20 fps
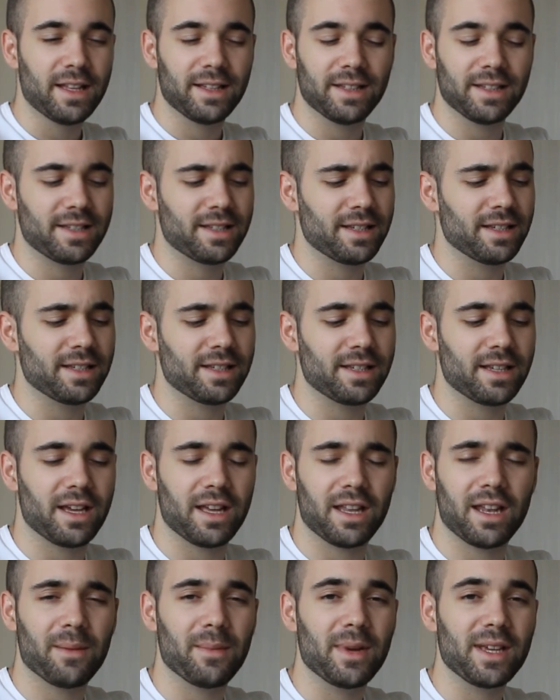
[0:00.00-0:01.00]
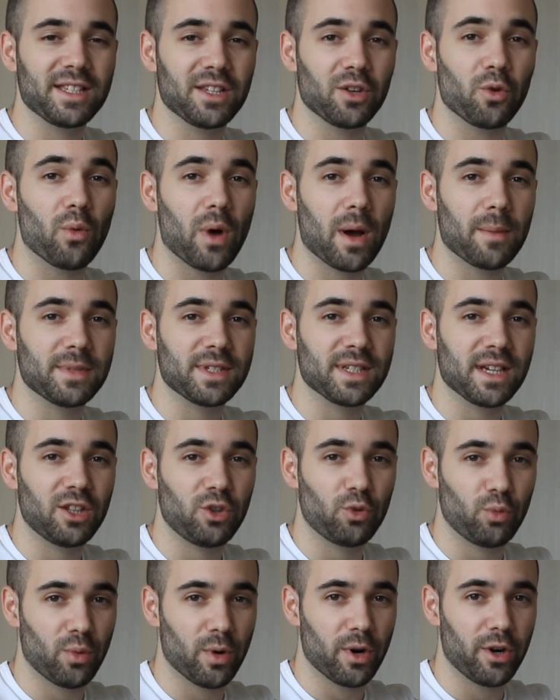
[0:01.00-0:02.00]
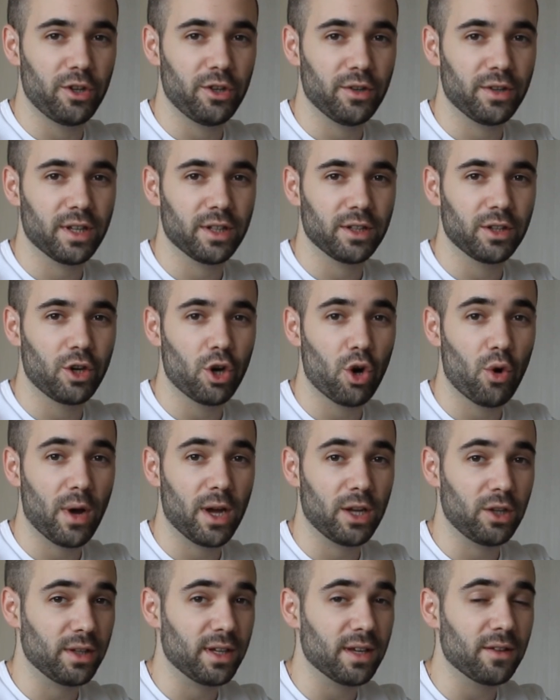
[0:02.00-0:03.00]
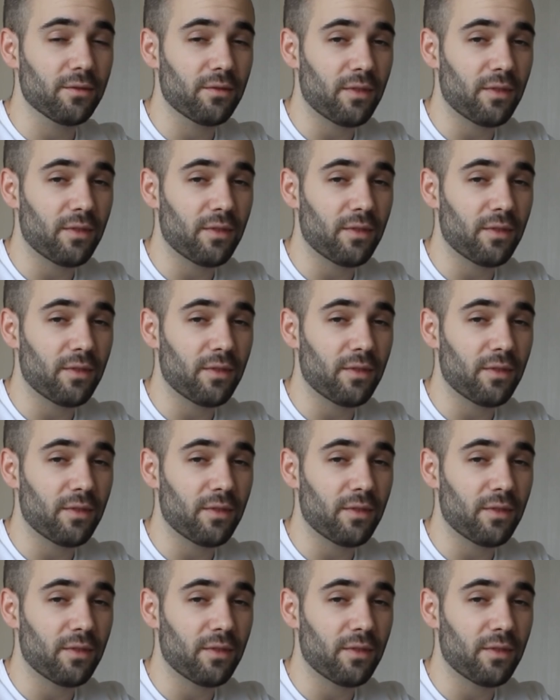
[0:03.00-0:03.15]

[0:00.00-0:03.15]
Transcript: This is an amazing website where you can go and you can